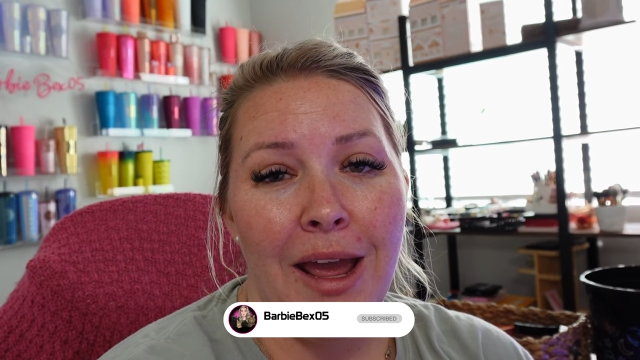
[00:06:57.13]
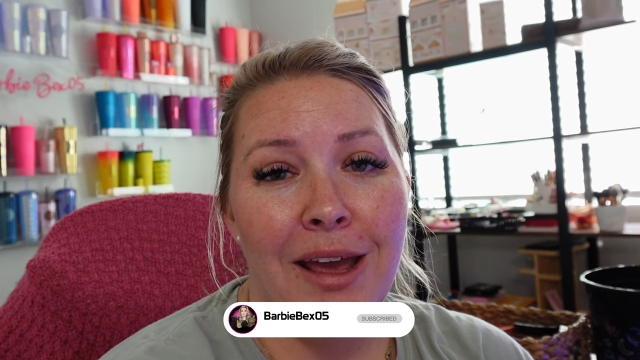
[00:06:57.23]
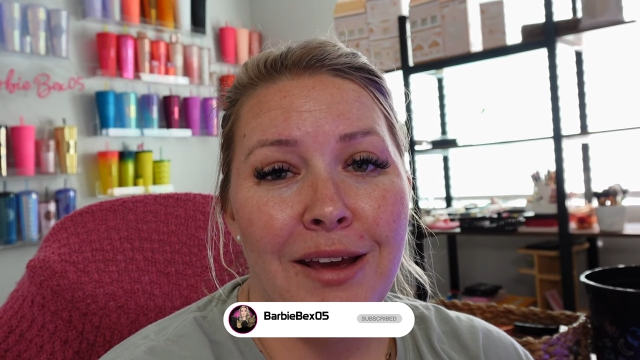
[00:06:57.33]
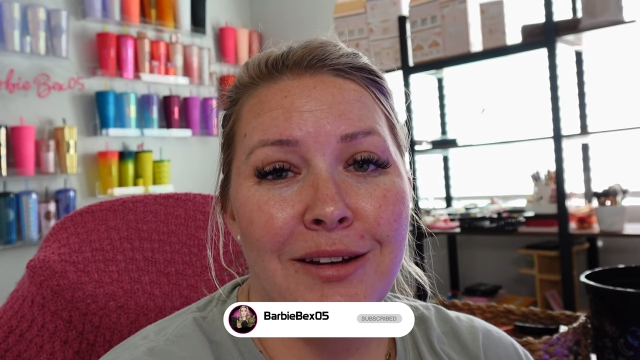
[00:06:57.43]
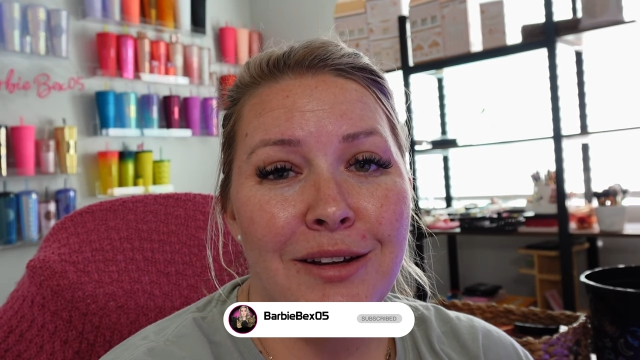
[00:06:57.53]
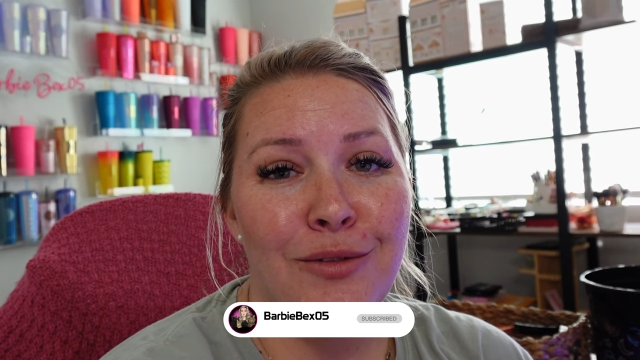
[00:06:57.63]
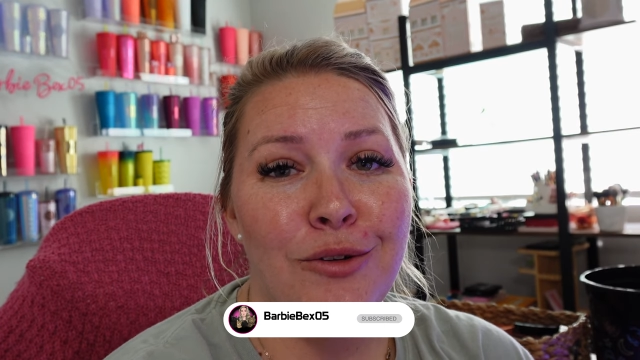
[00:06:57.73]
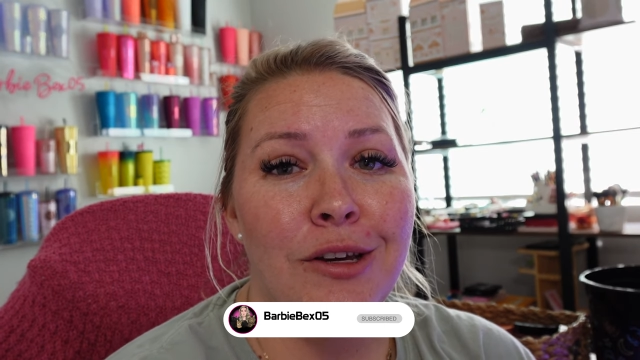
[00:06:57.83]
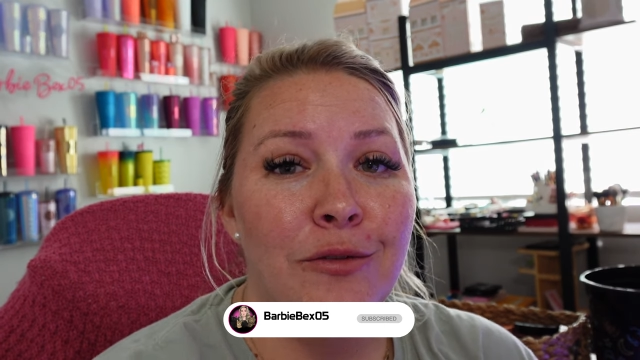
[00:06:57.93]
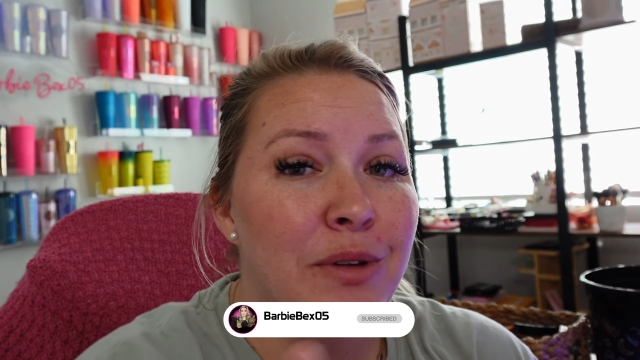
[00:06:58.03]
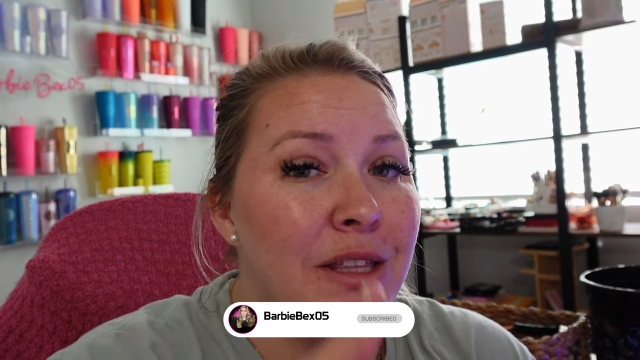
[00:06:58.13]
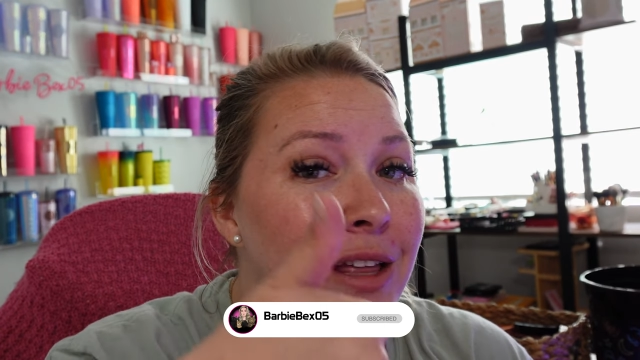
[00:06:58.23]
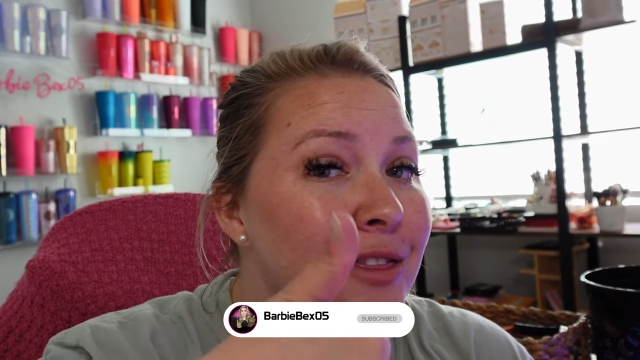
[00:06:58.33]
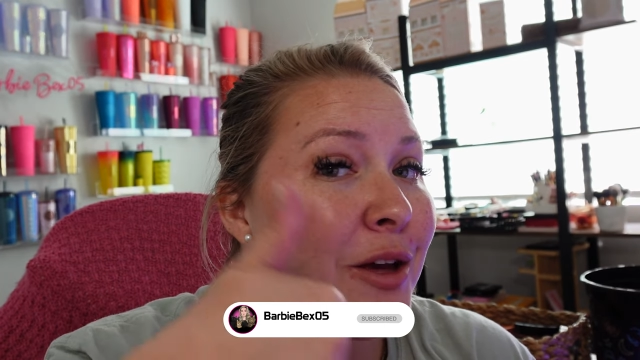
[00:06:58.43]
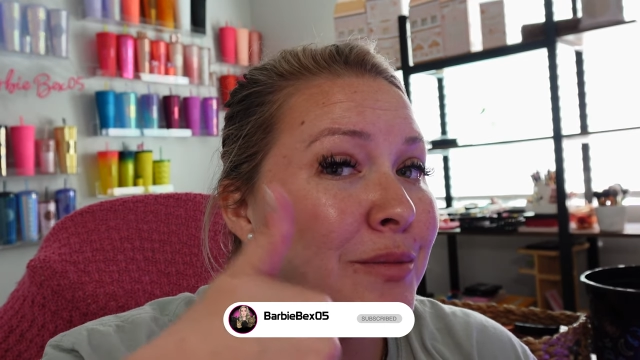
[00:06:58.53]
and if you give me
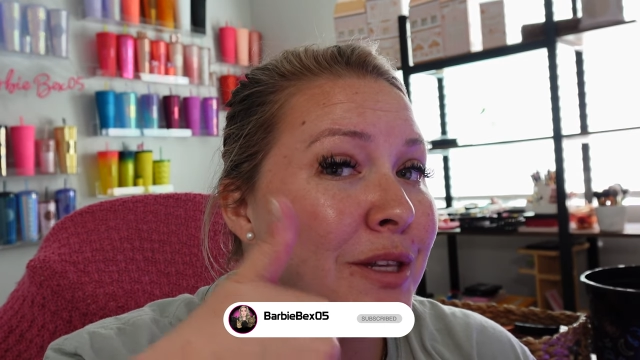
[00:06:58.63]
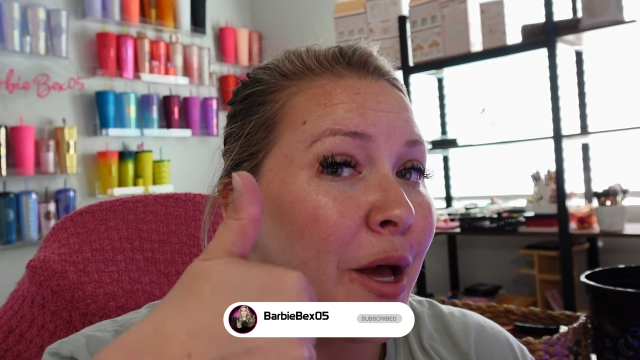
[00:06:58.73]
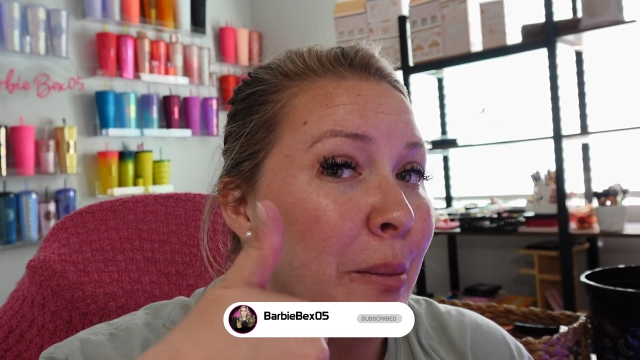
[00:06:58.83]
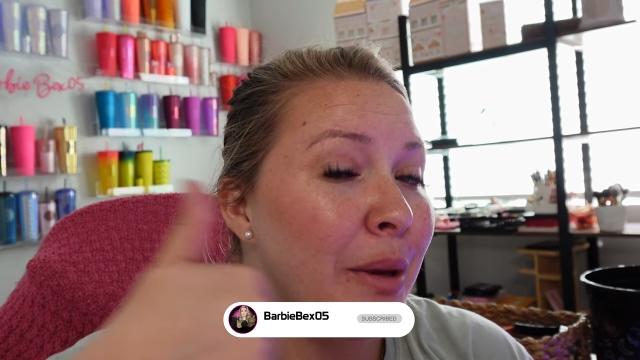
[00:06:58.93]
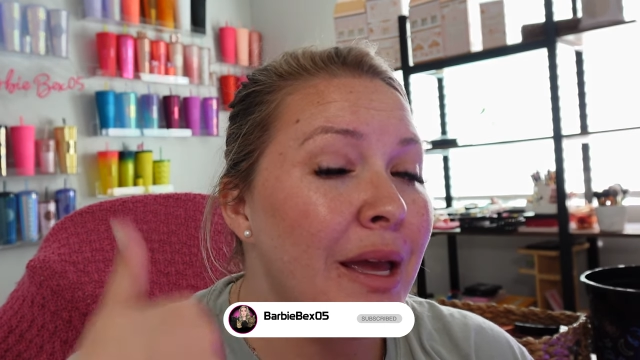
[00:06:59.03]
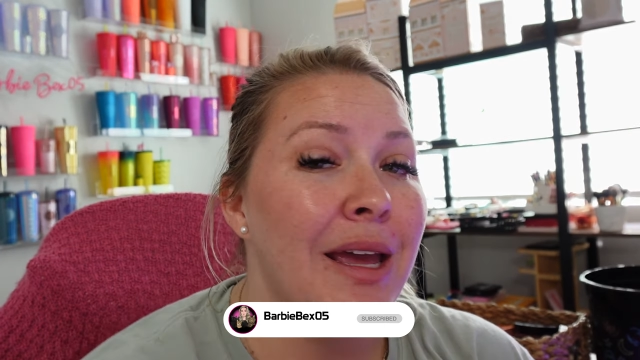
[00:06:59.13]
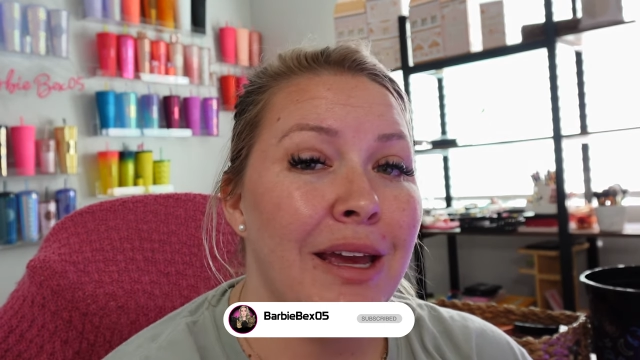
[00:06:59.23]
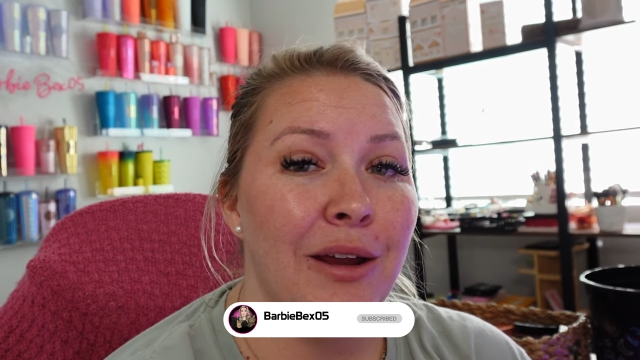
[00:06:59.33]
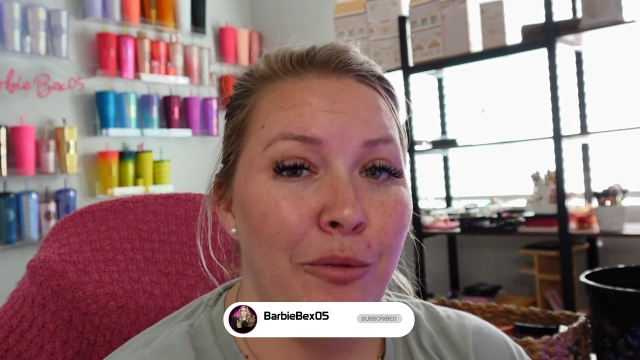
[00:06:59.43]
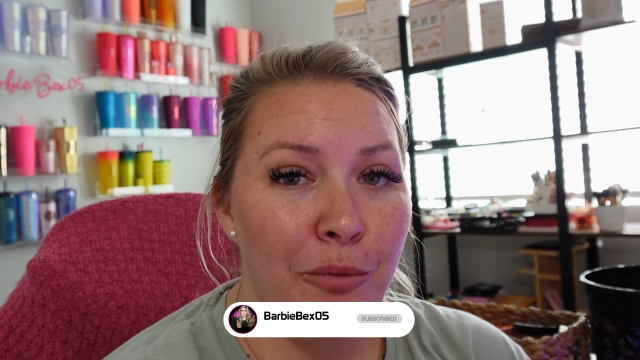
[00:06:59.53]
that thumbs up, it